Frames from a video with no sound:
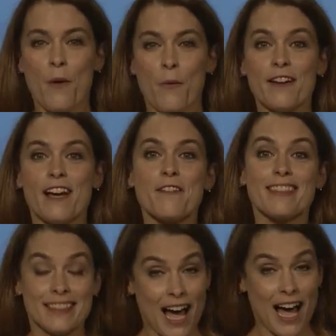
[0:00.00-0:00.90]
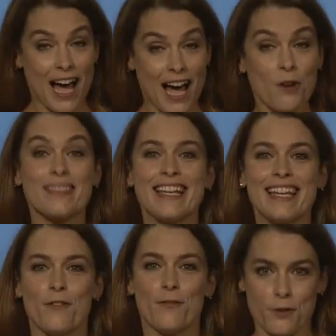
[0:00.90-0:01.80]
We are now
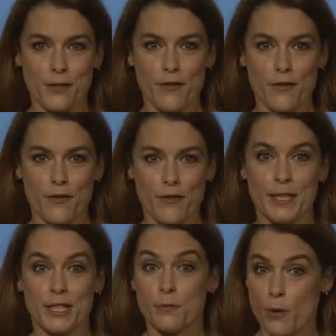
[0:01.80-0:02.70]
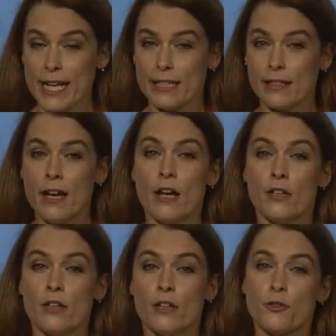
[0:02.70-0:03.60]
taking a 45-minute break.
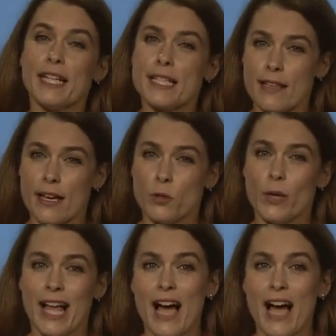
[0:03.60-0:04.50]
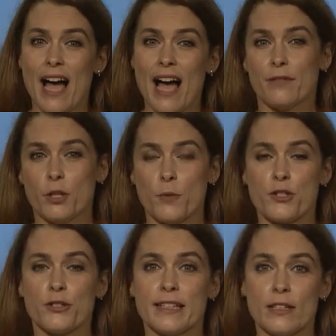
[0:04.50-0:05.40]
During this time, you will have the
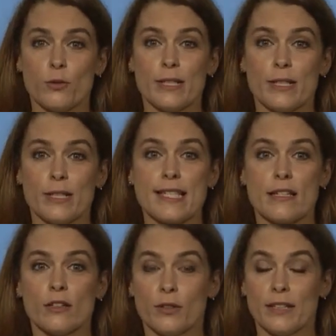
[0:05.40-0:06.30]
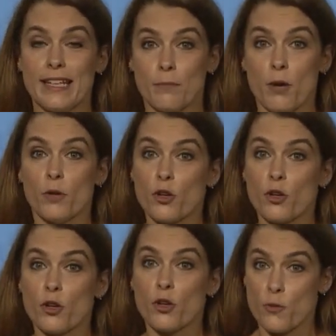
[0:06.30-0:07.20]
opportunity to listen to the album
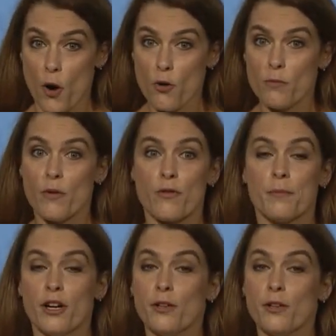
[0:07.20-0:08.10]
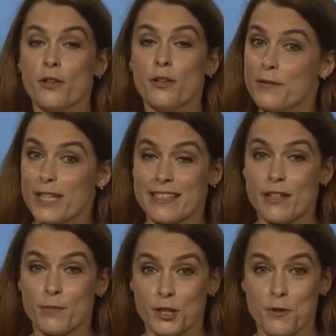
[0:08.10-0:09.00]
Chrome from the
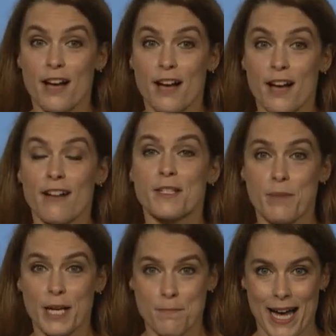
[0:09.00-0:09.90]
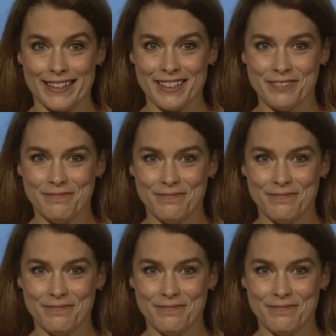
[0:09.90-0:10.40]
Université of Montreal's Big Band.